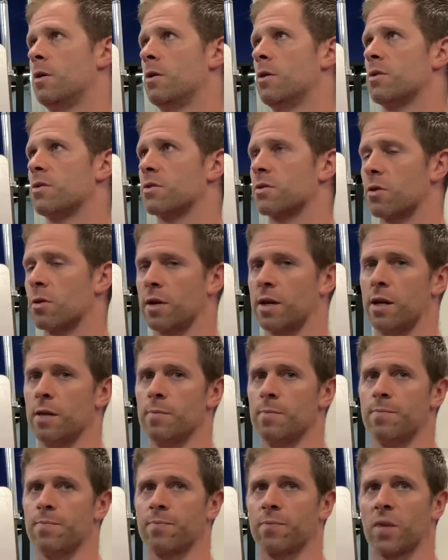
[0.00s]
circuit
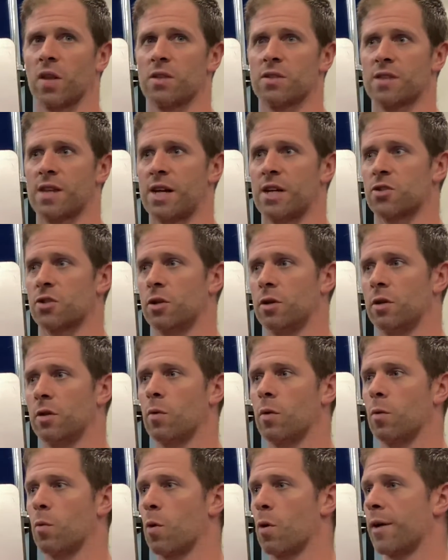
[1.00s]
/
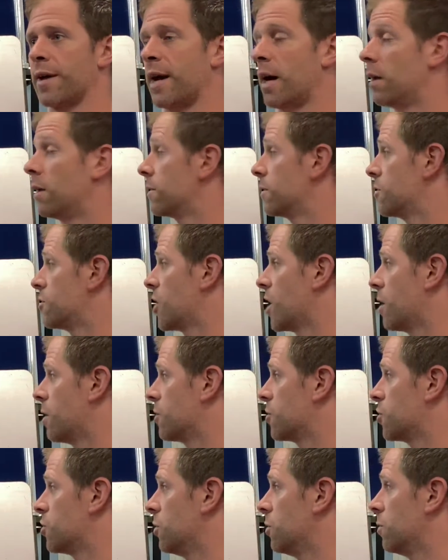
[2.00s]
good workout to
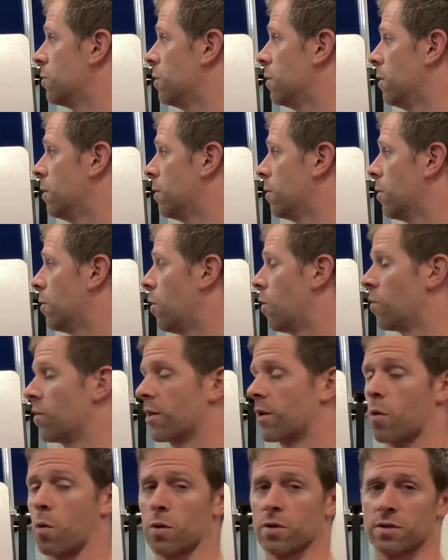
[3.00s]
challenge you over the
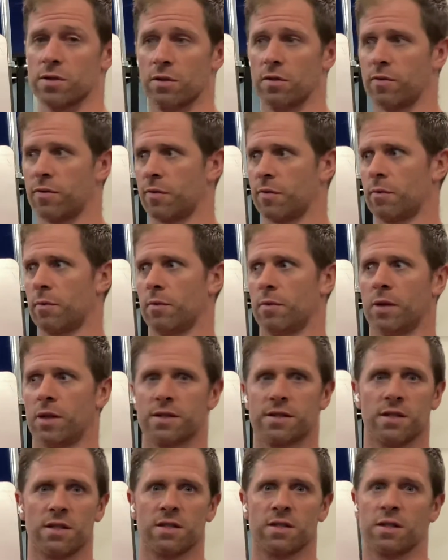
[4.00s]
course of, let's
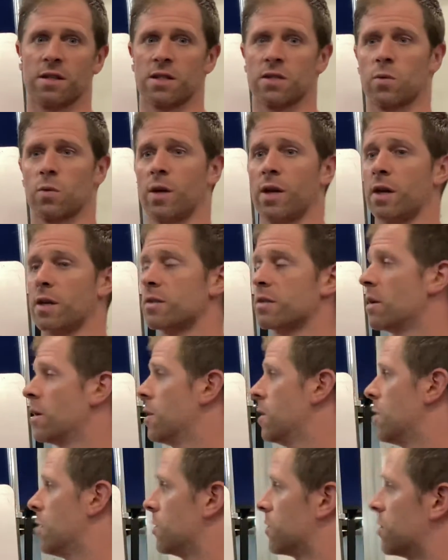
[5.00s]
say, 6 weeks,
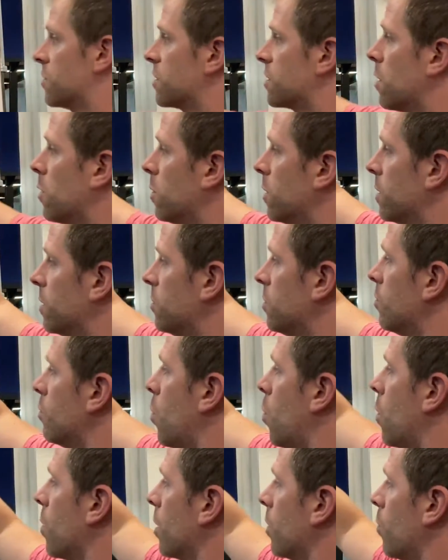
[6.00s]
to slowly do
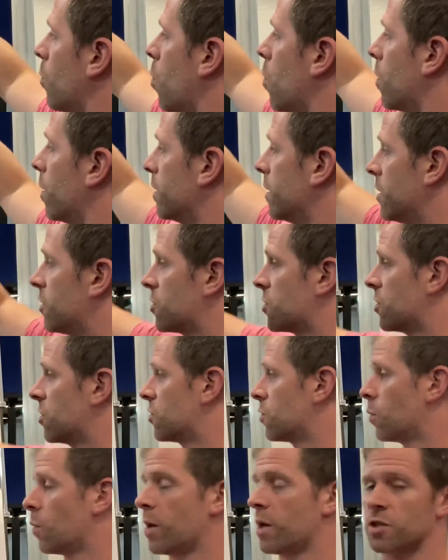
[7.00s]
more and more in each
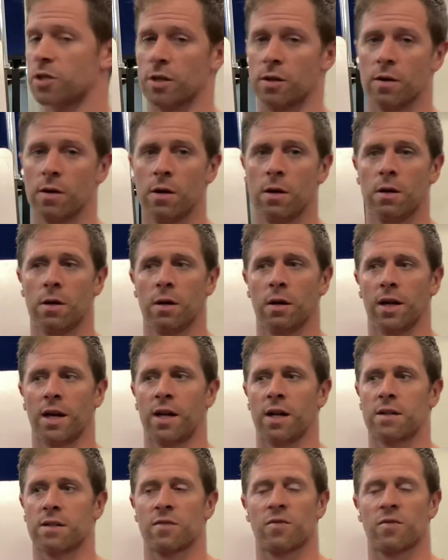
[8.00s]
situation and to